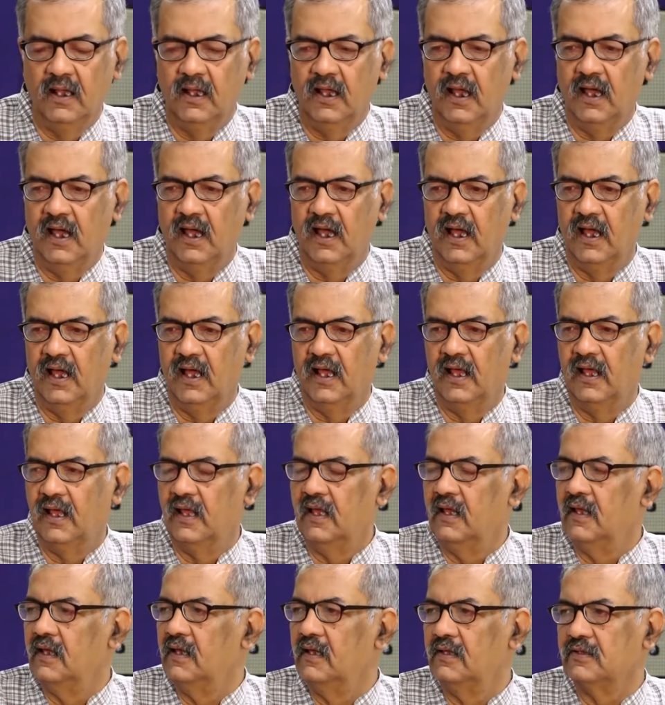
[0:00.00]

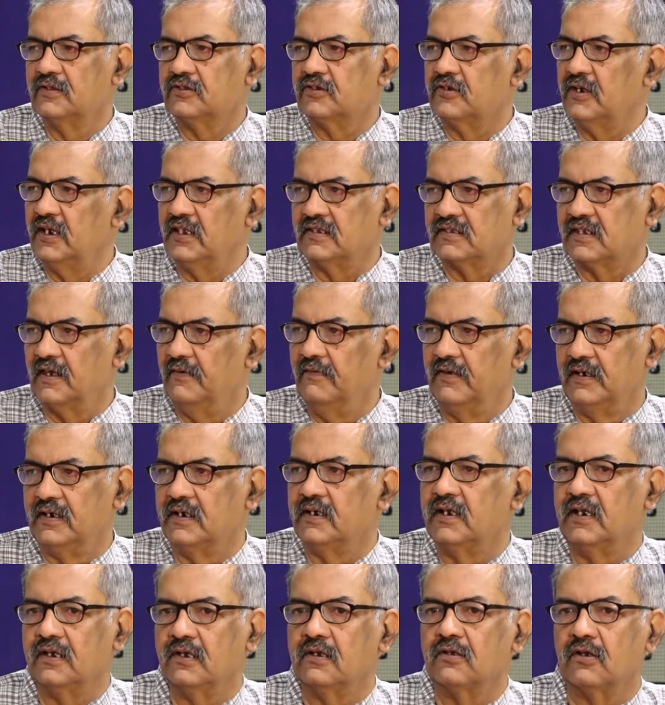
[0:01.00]

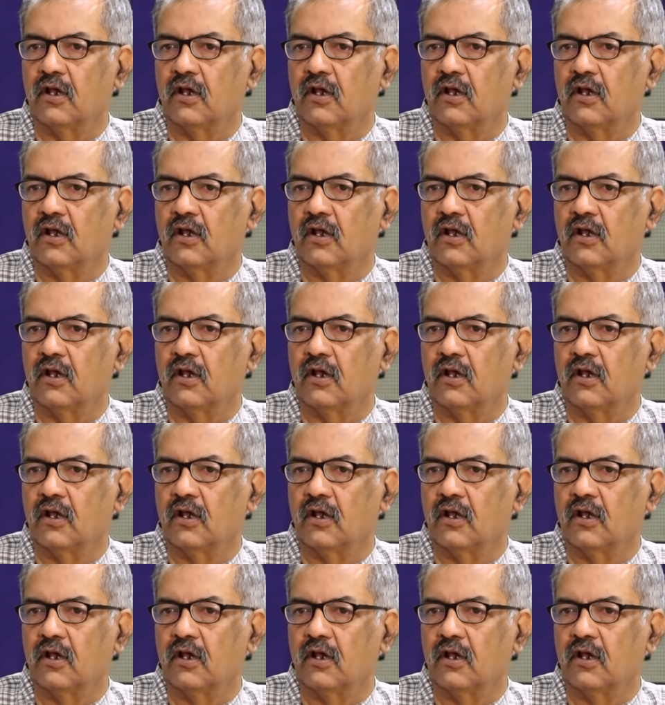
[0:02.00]
370.